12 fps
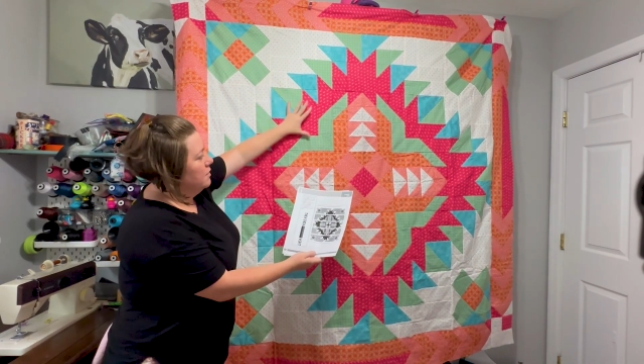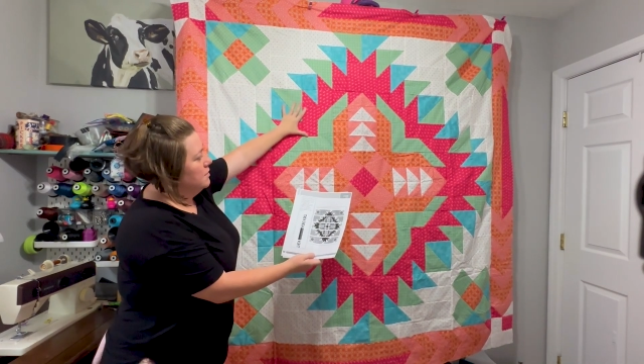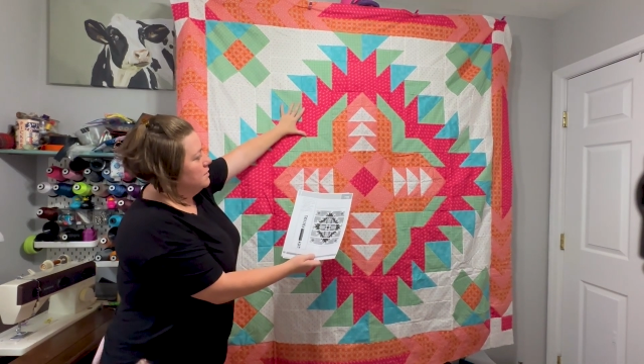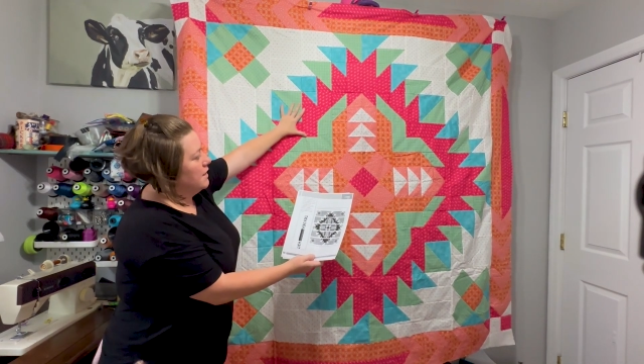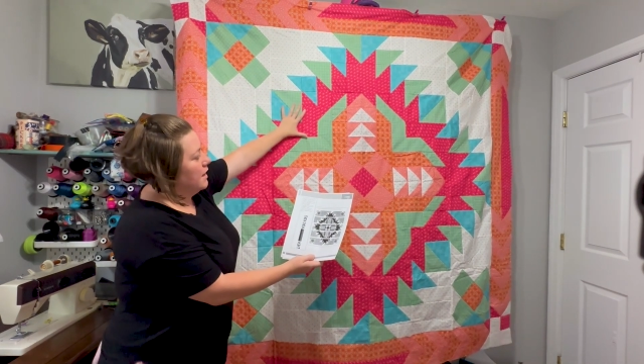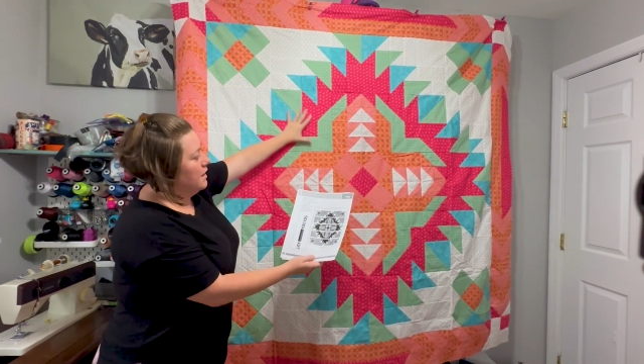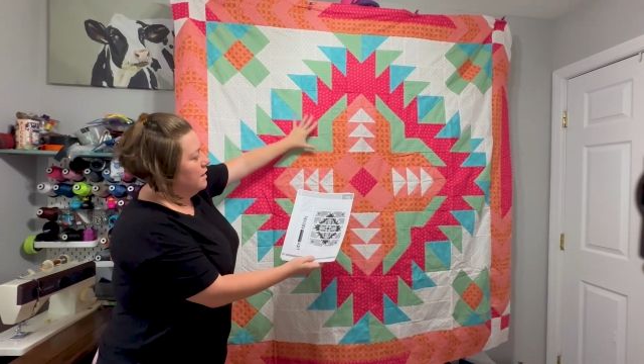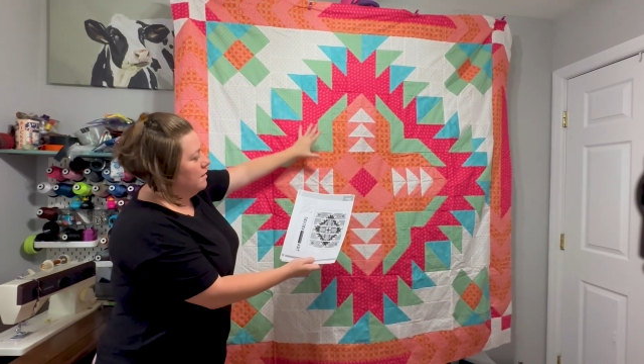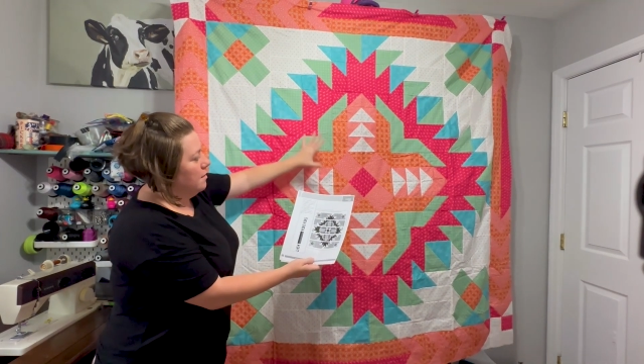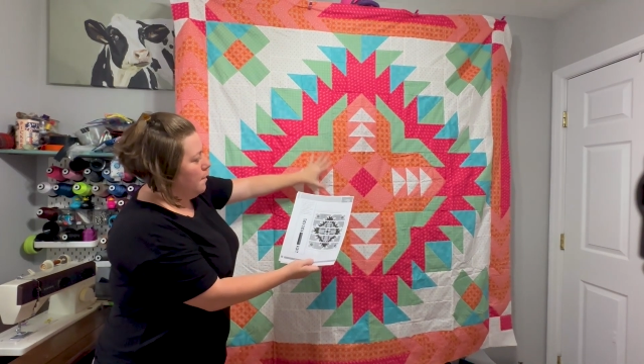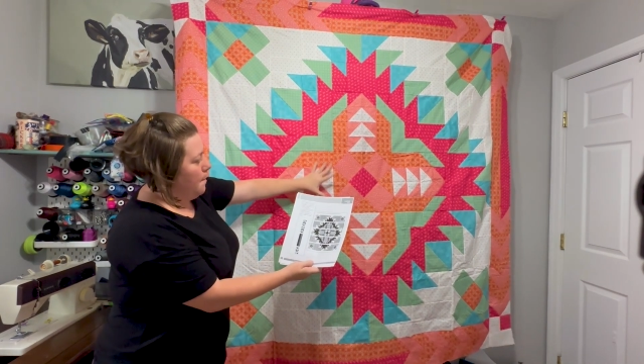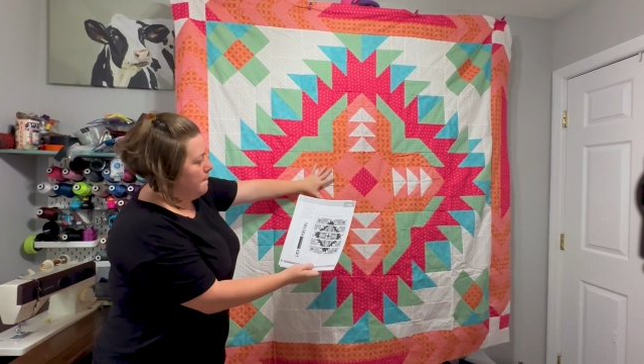second,
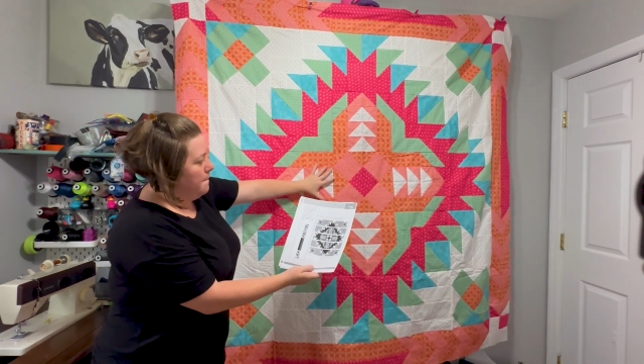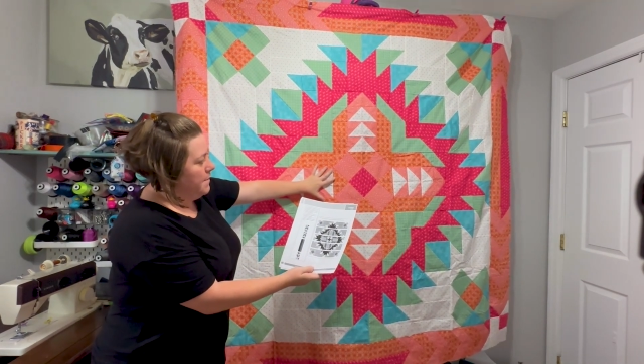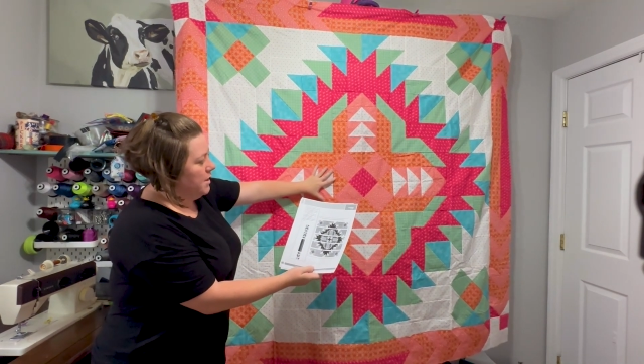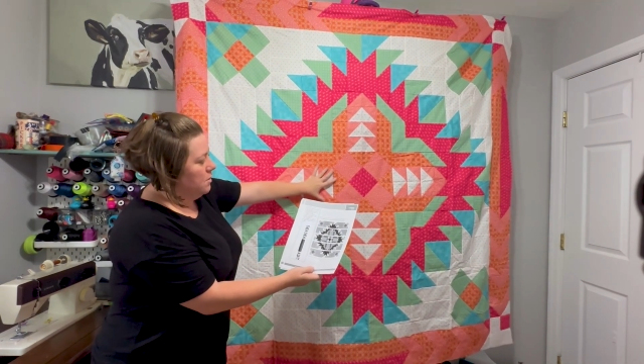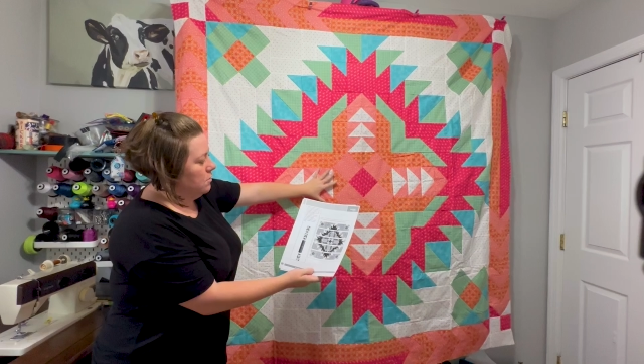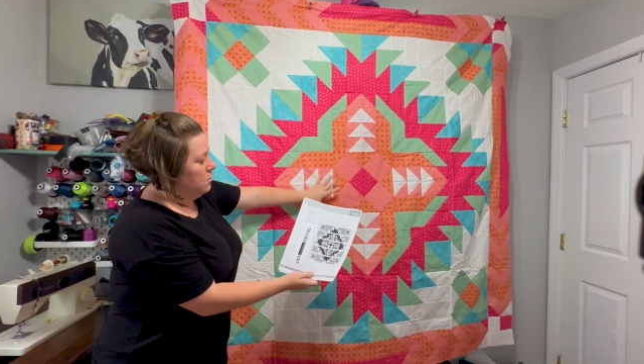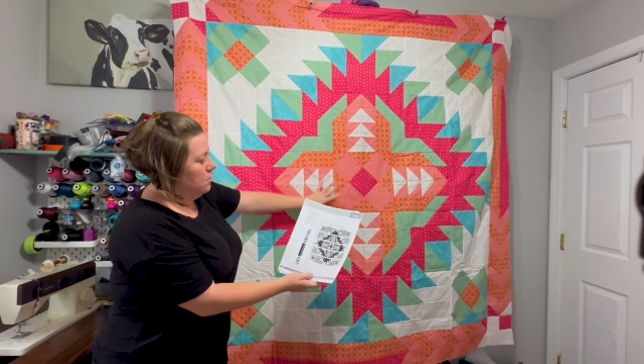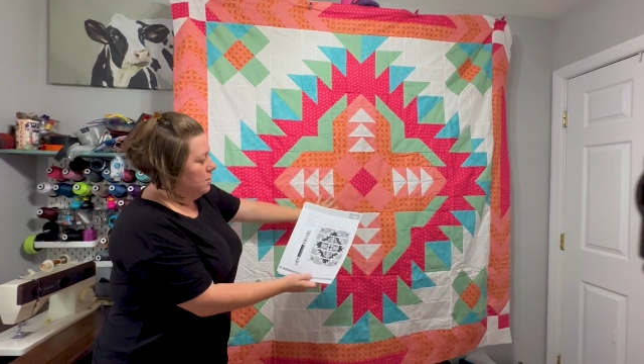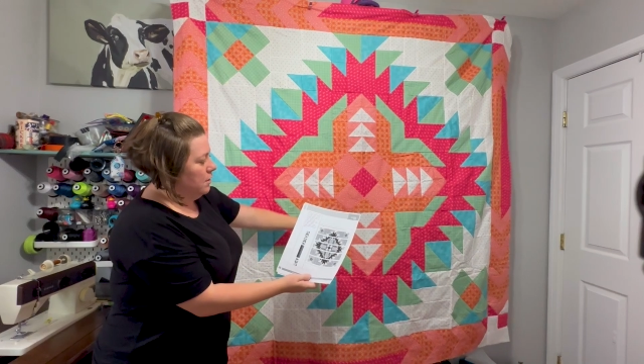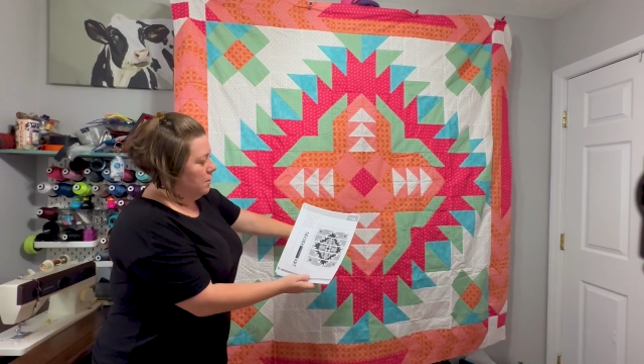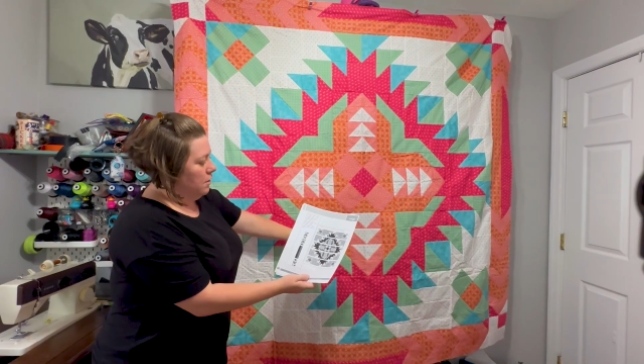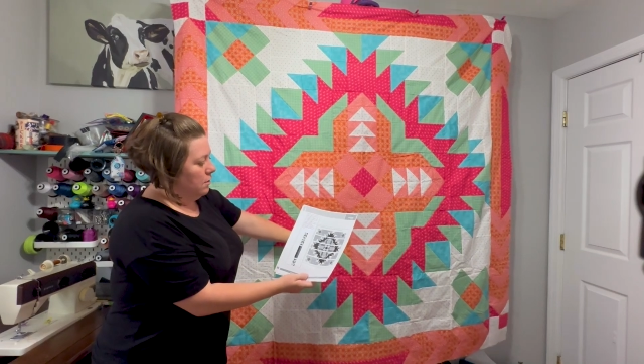middle,
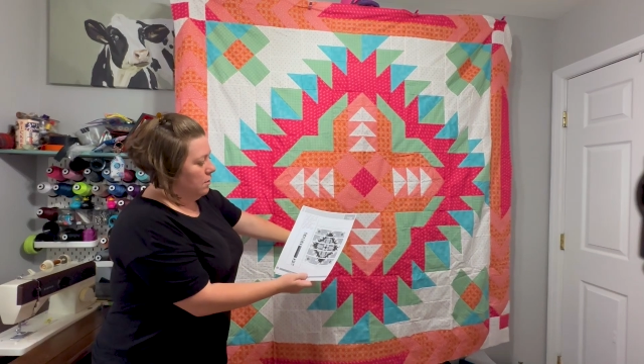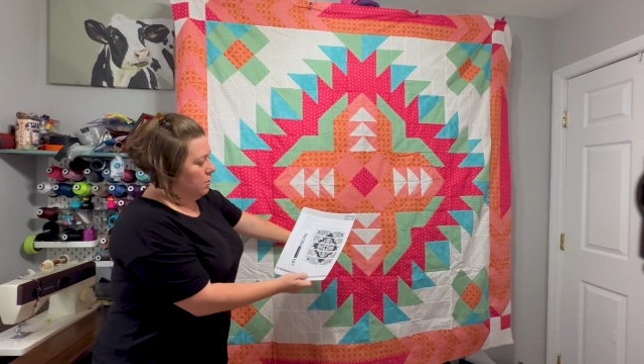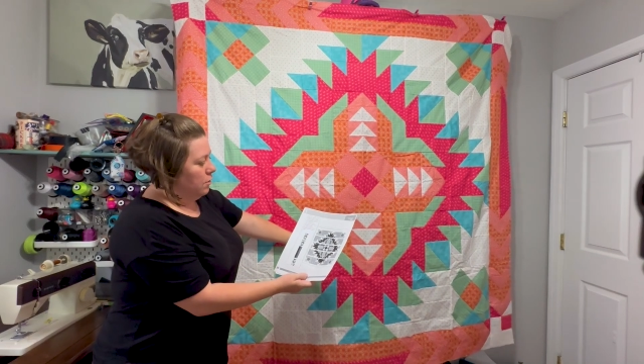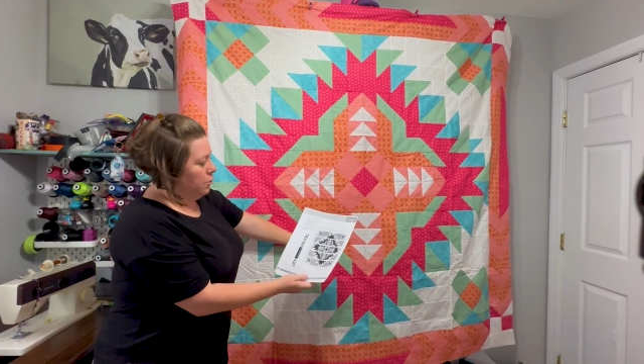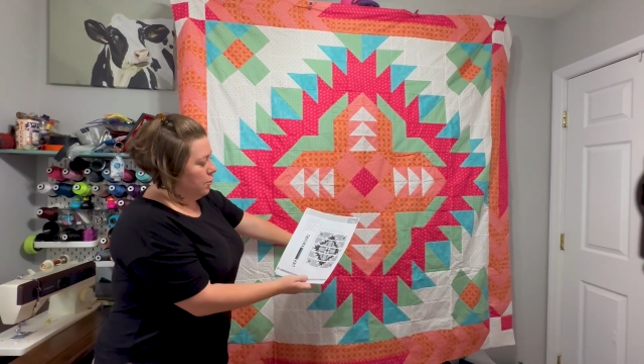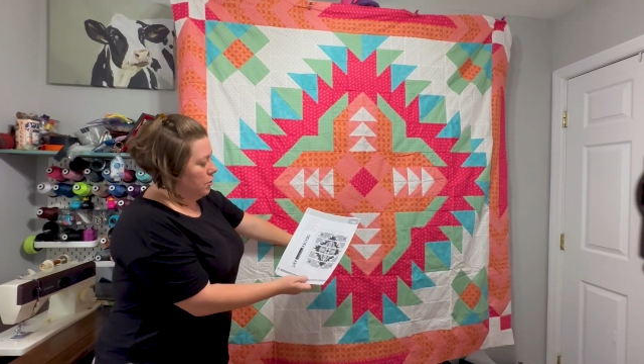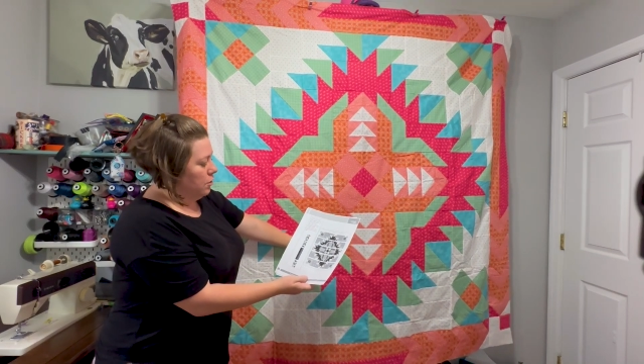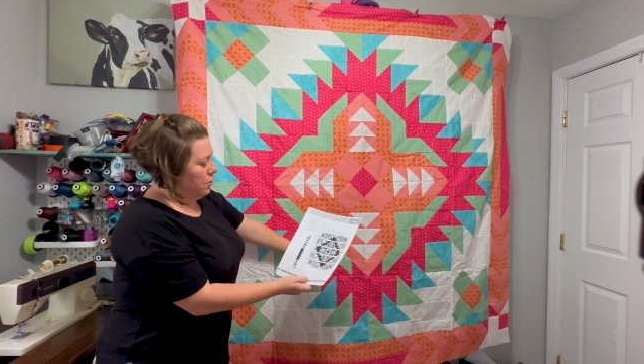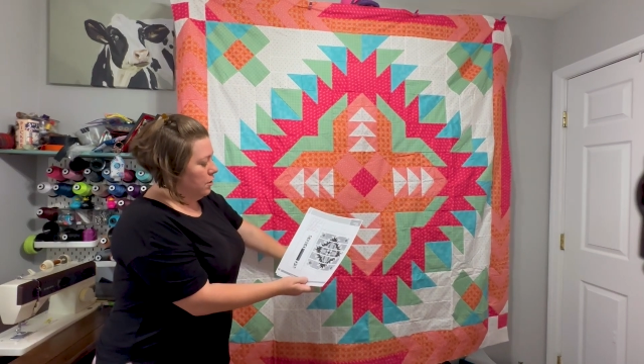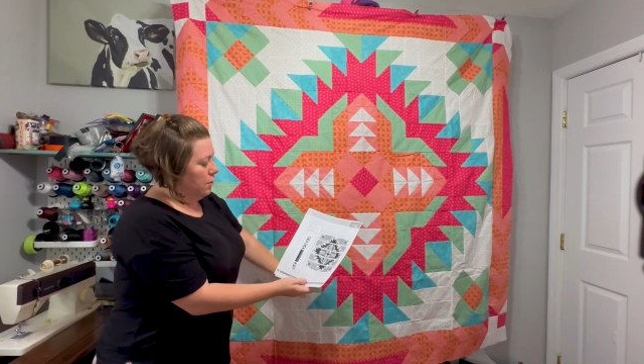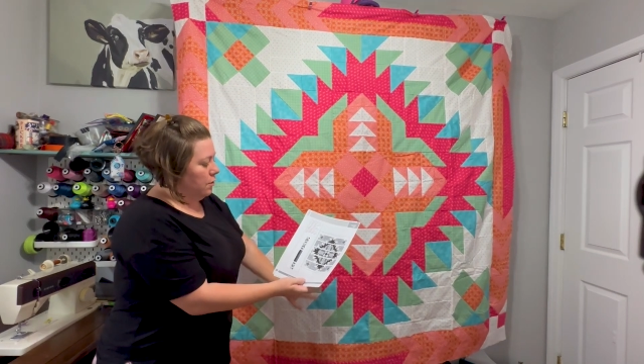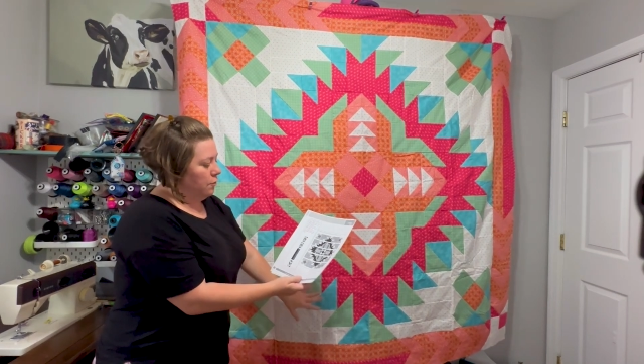third,